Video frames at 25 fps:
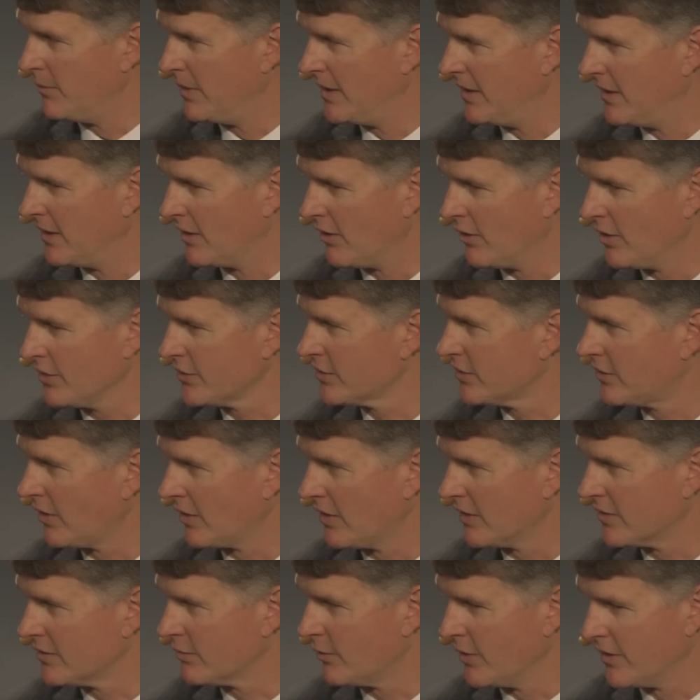I mean, it all
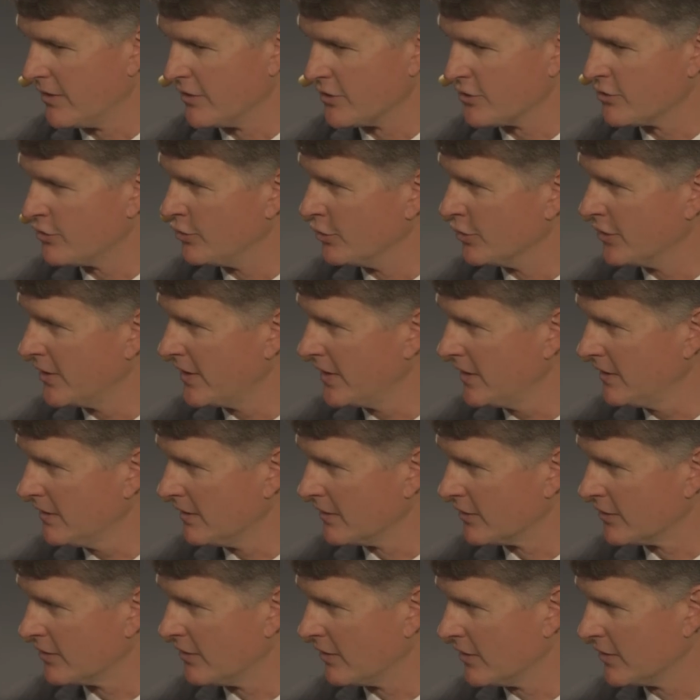starts with a story.
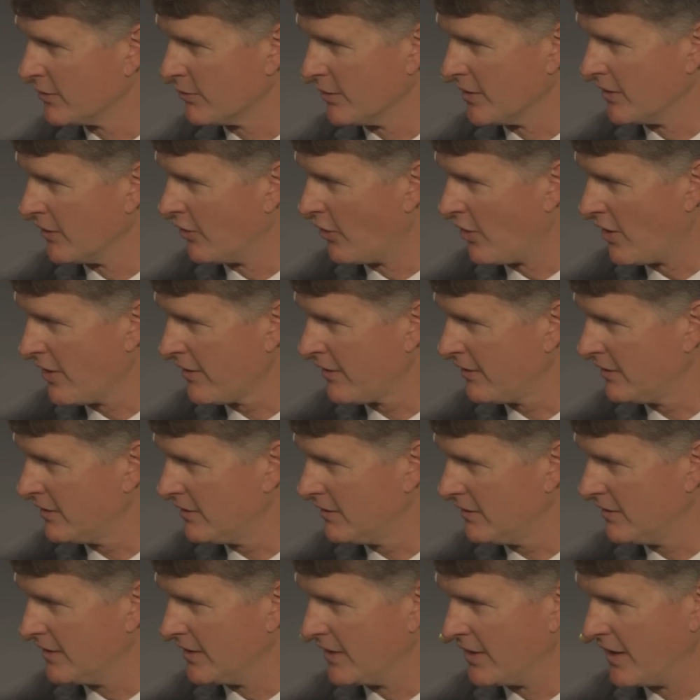It starts with an
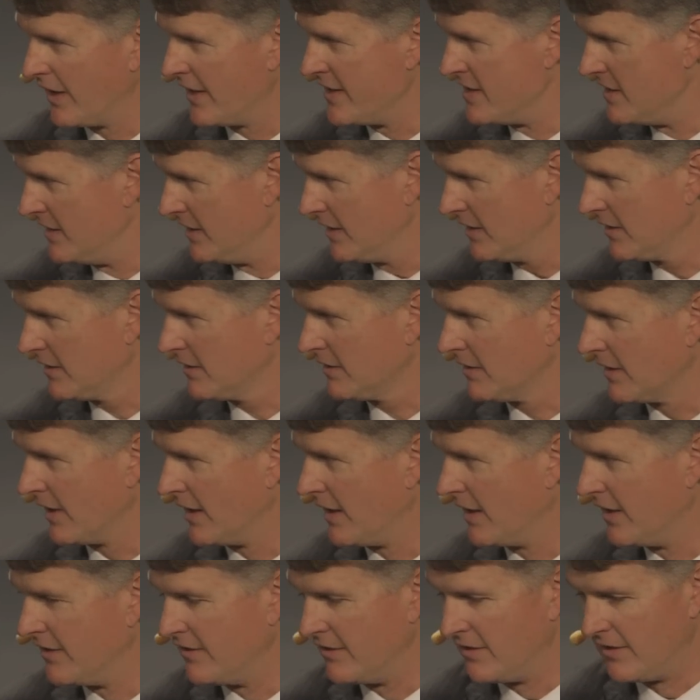author and an idea,
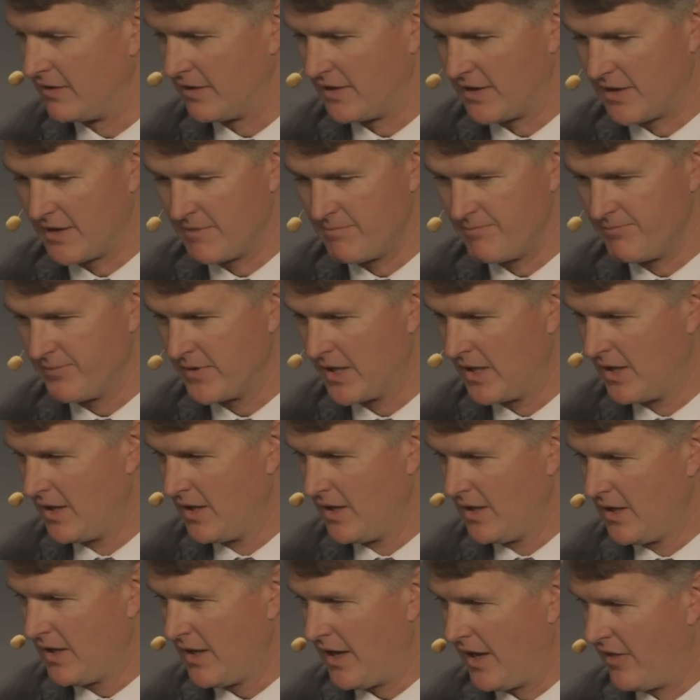and um,
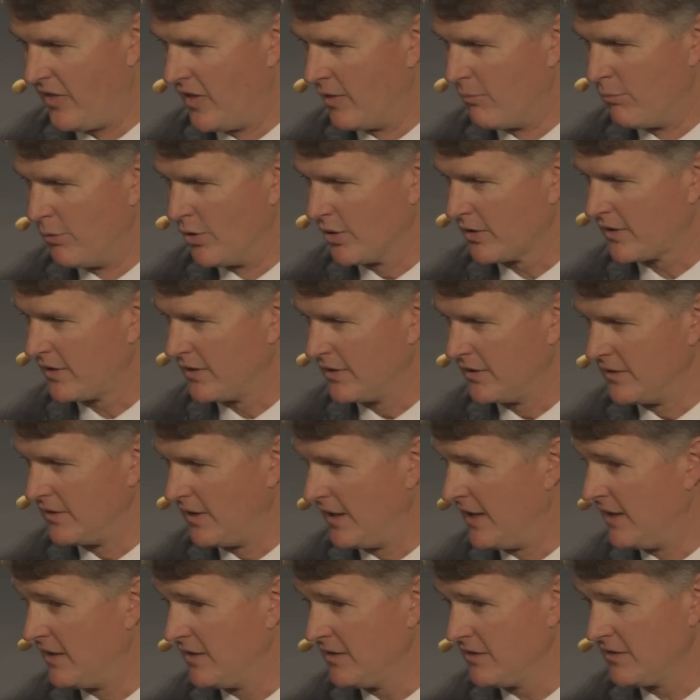and the book
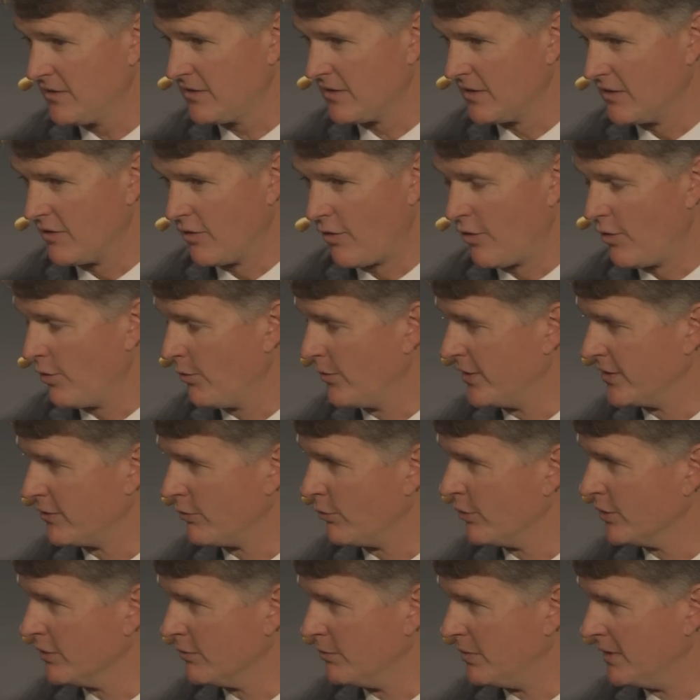is and always
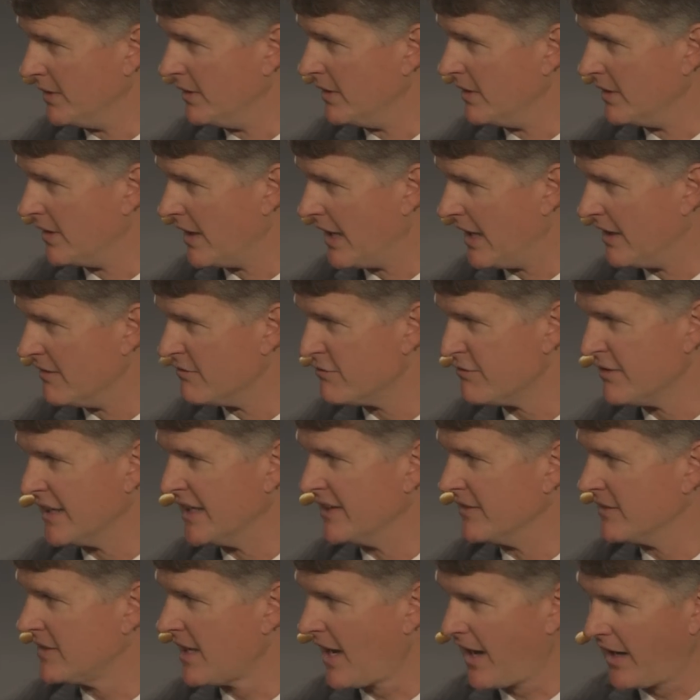will be a
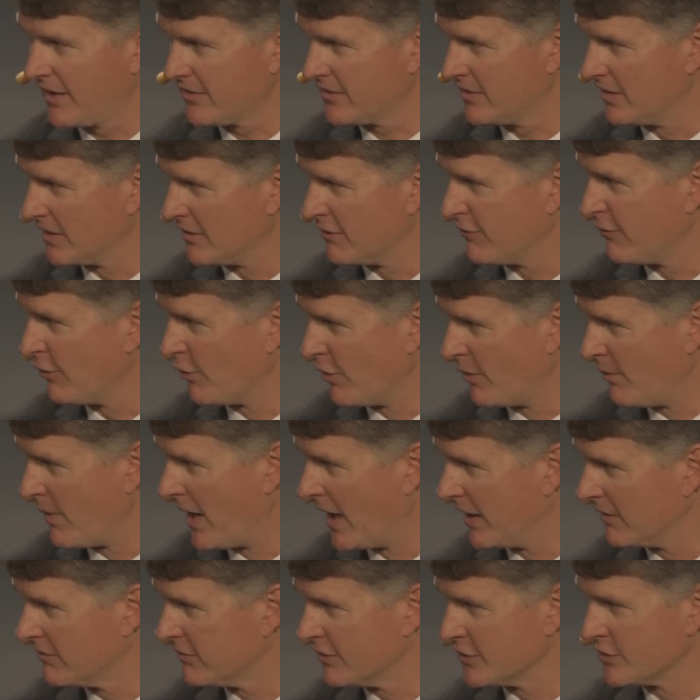fantastic
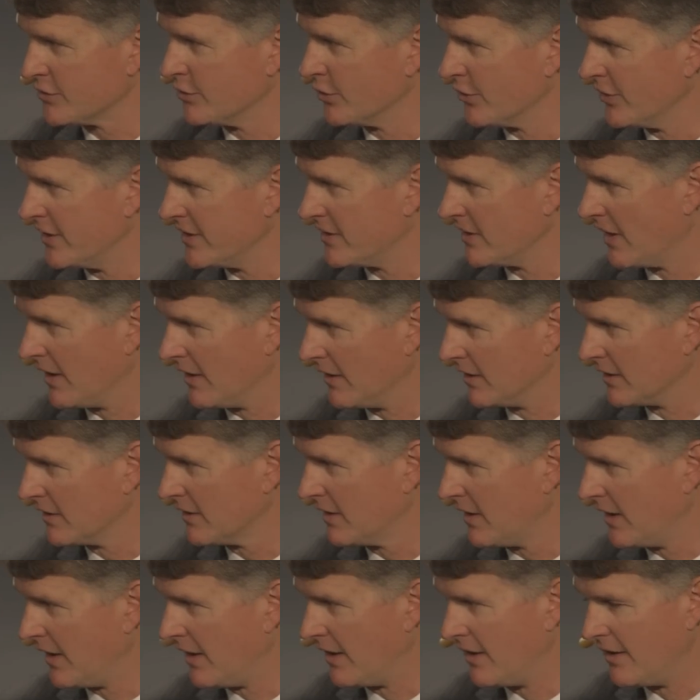format for storytelling.
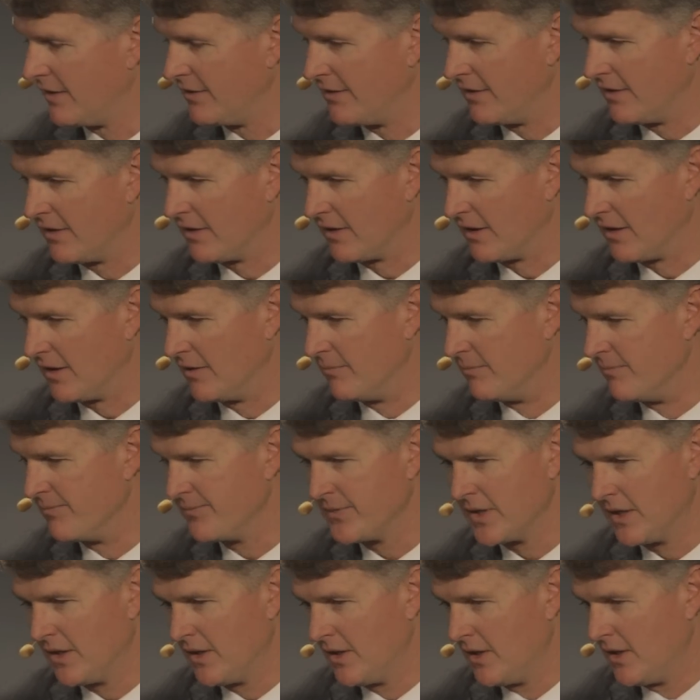And um,
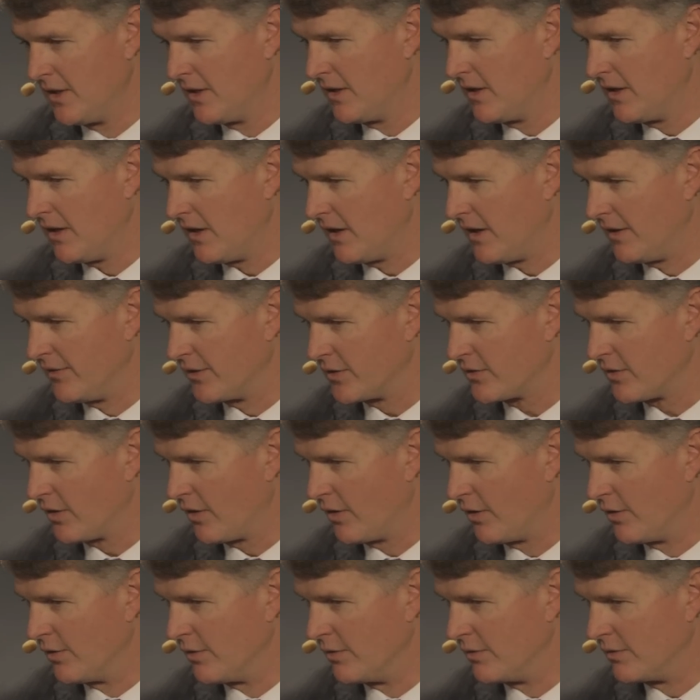and
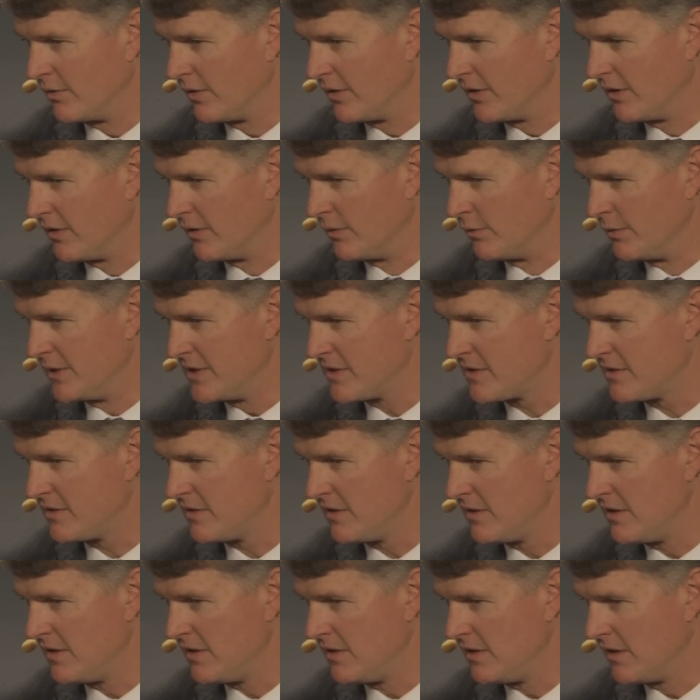so, you know, we
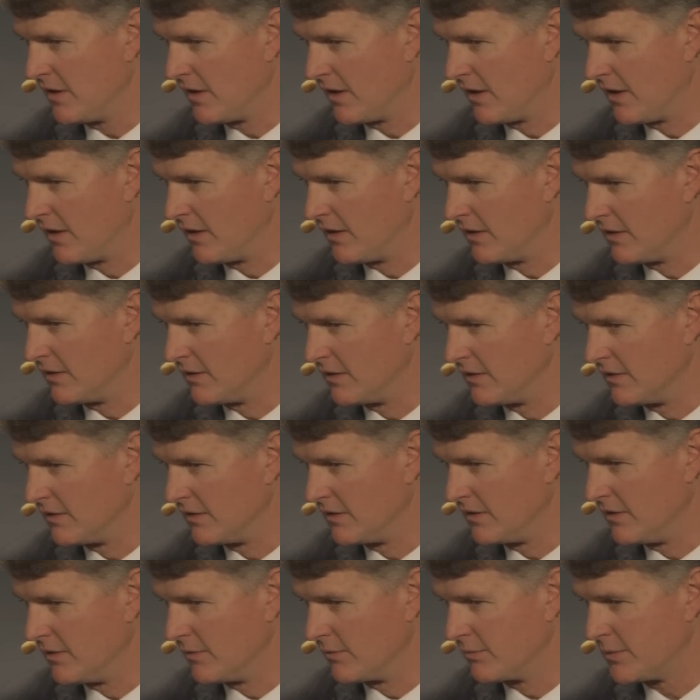see
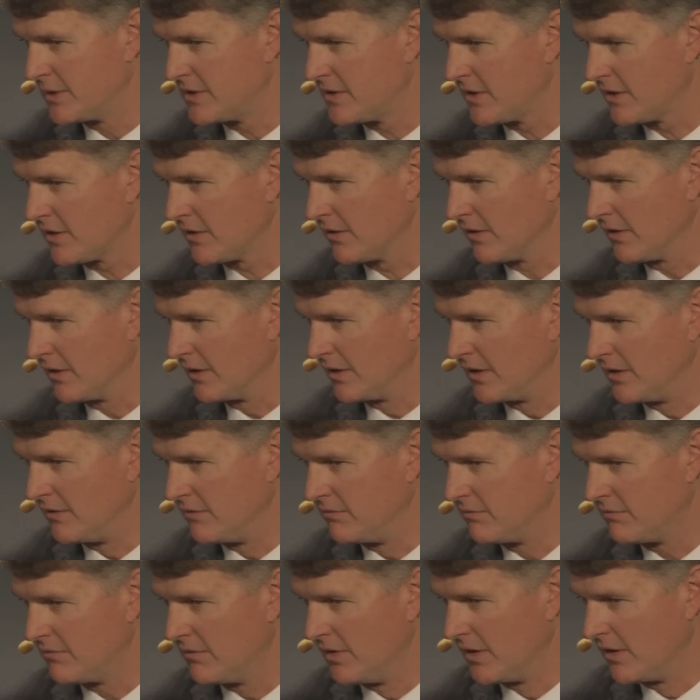uh, you know,
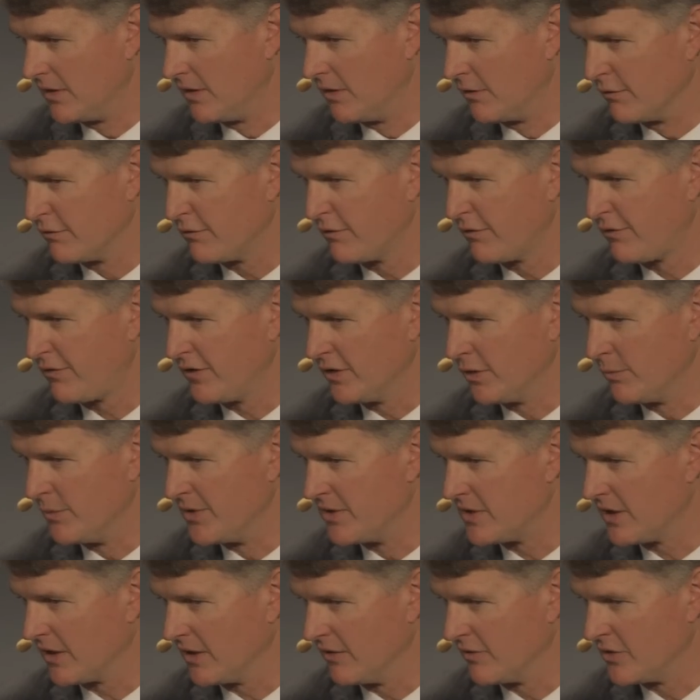particularly, you know, film
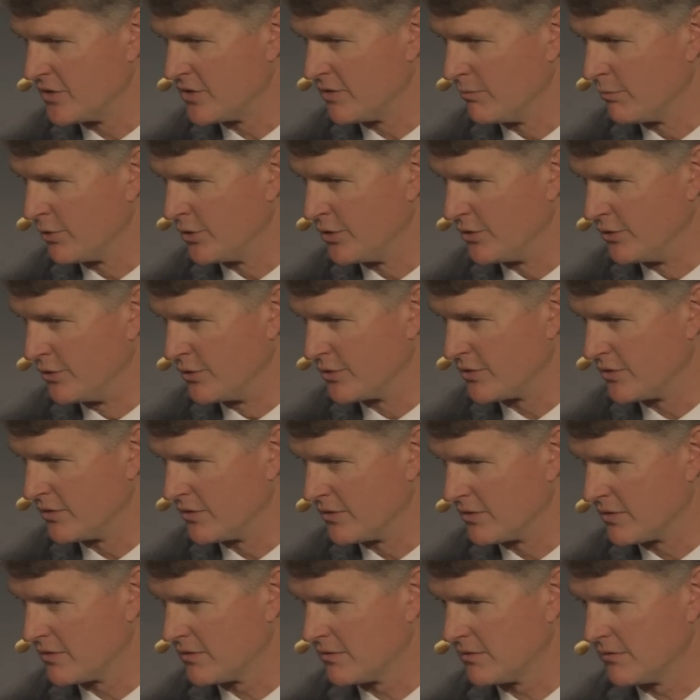and television
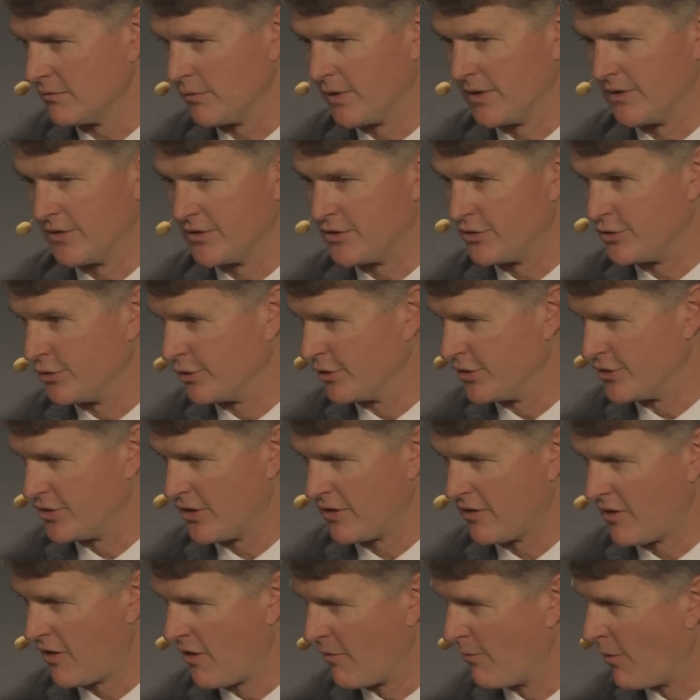producers, whether it's George
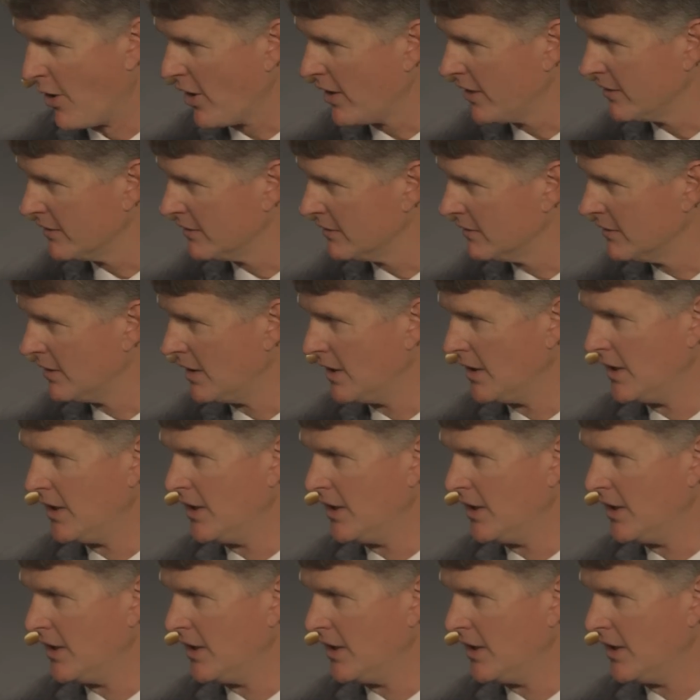R. R. Martin